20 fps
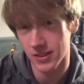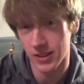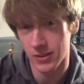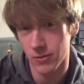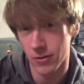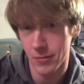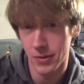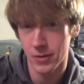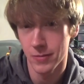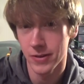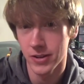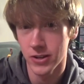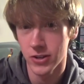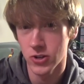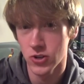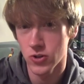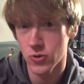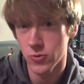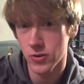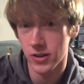they'd want me to be
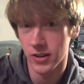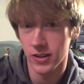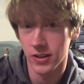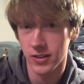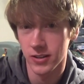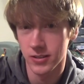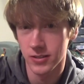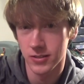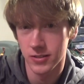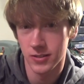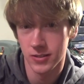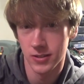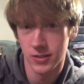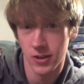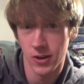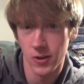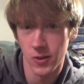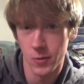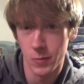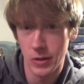shooting
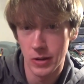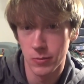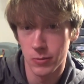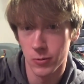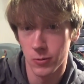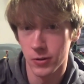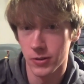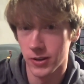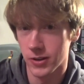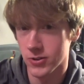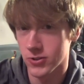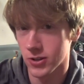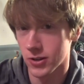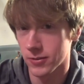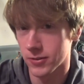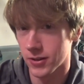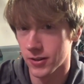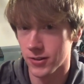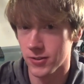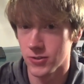other people with airsoft
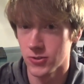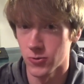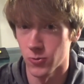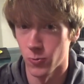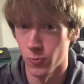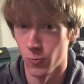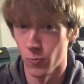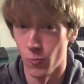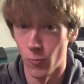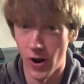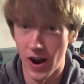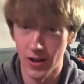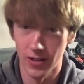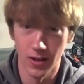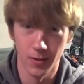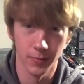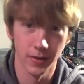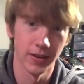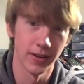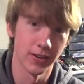guns while
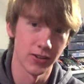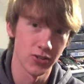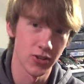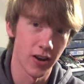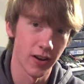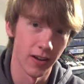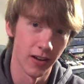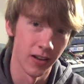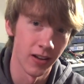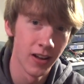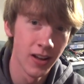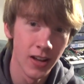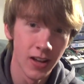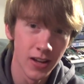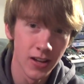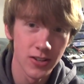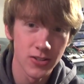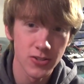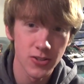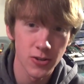I'm getting shot at.
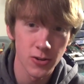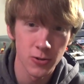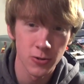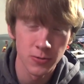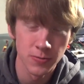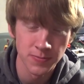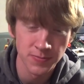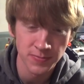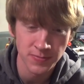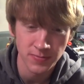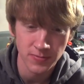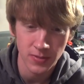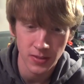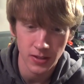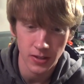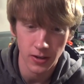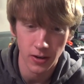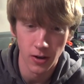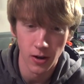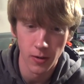So
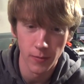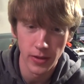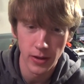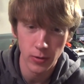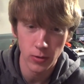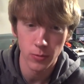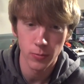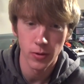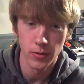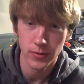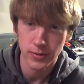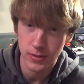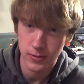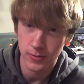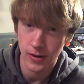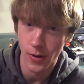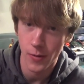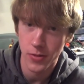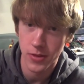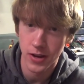they were perfectly
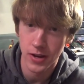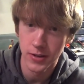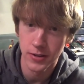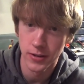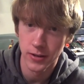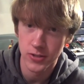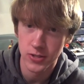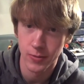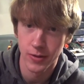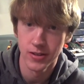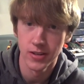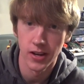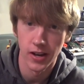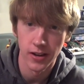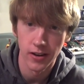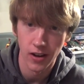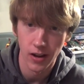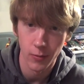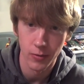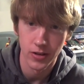fine with the idea. So my dad
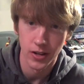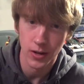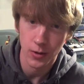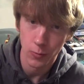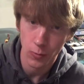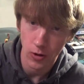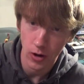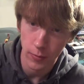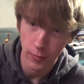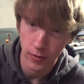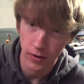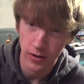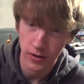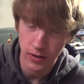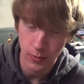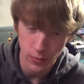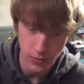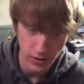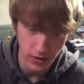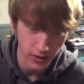and I went down to Walmart,
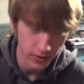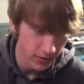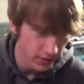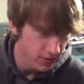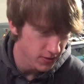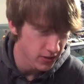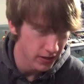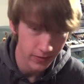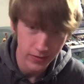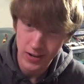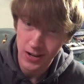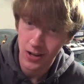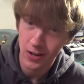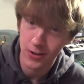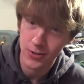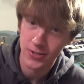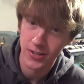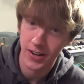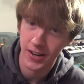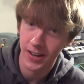and with
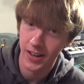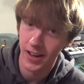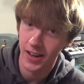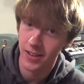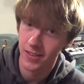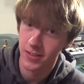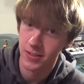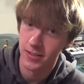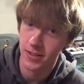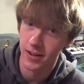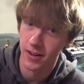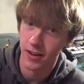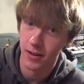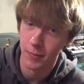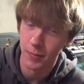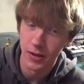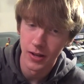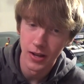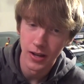$170 that I had at the time,